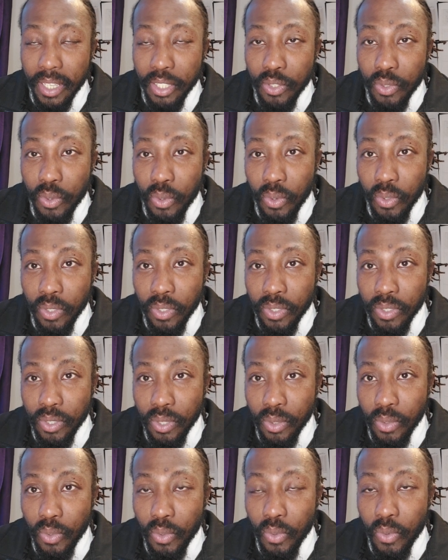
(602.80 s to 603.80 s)
has told us
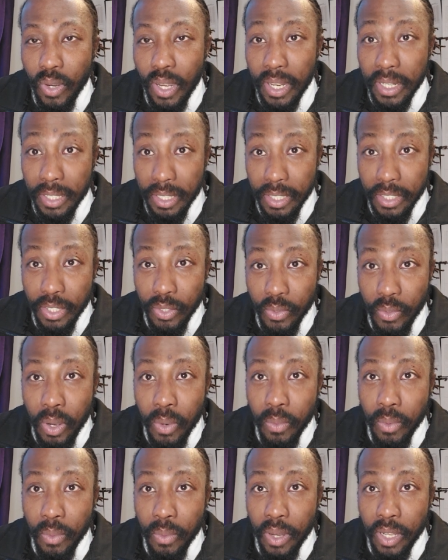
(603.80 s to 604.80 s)
to do and this is
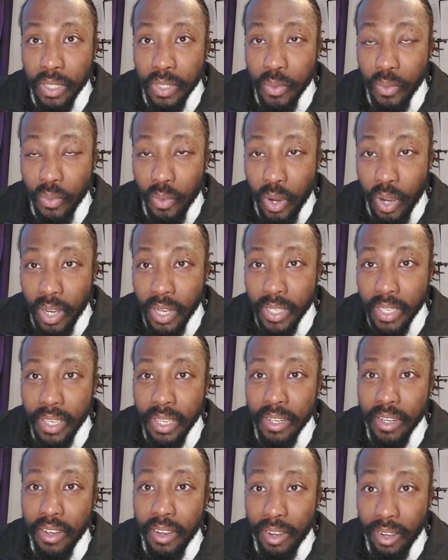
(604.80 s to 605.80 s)
what we want to walk
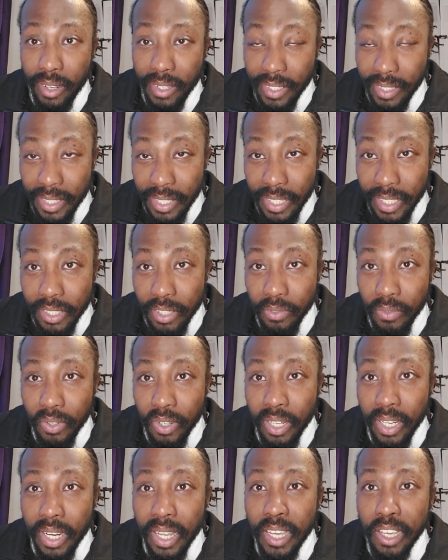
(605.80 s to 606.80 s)
in all the days of
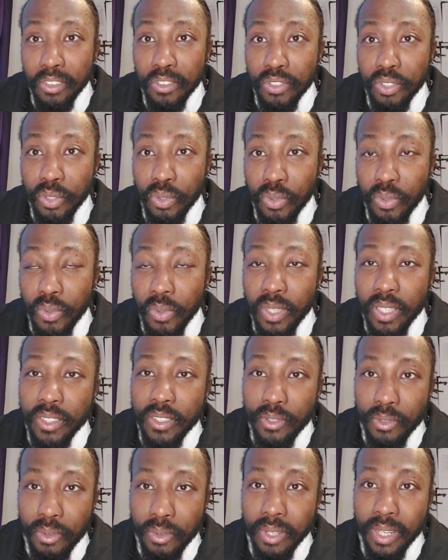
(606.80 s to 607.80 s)
our lives to do
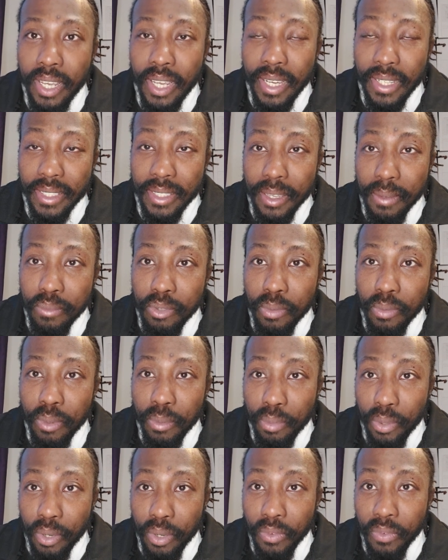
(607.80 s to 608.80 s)
his good acceptable
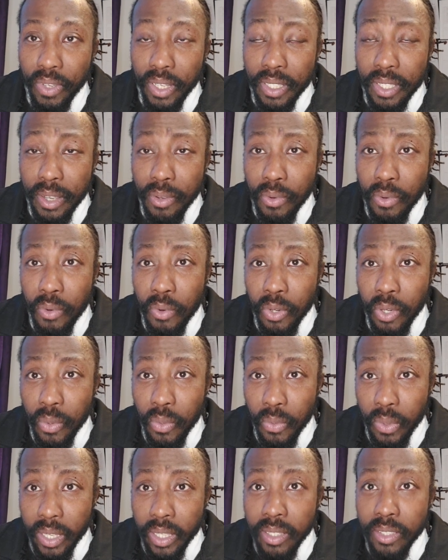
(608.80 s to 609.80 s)
perfect and holy
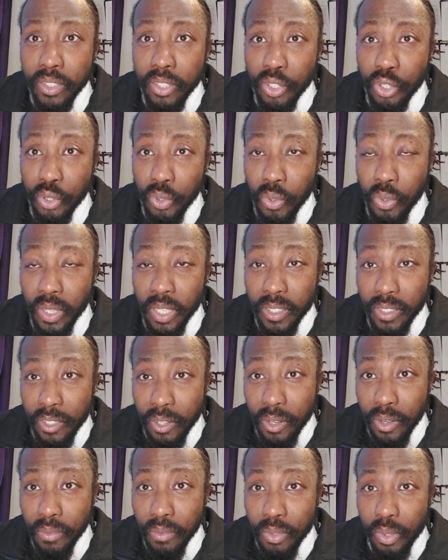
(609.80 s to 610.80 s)
will to show his
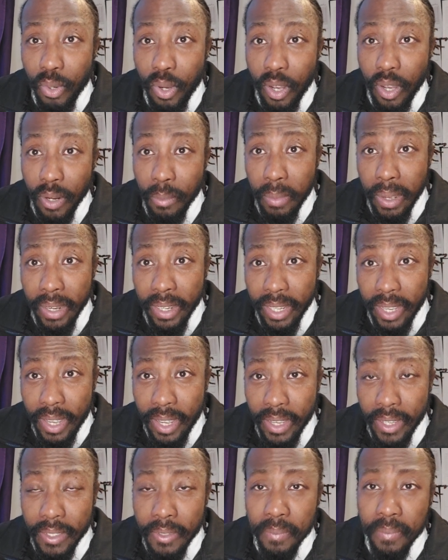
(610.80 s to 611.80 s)
love to all
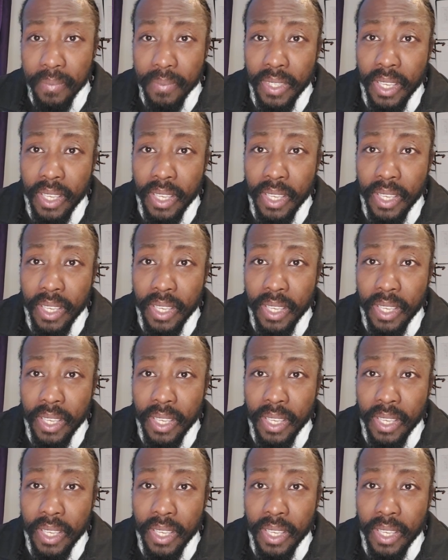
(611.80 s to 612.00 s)
mankind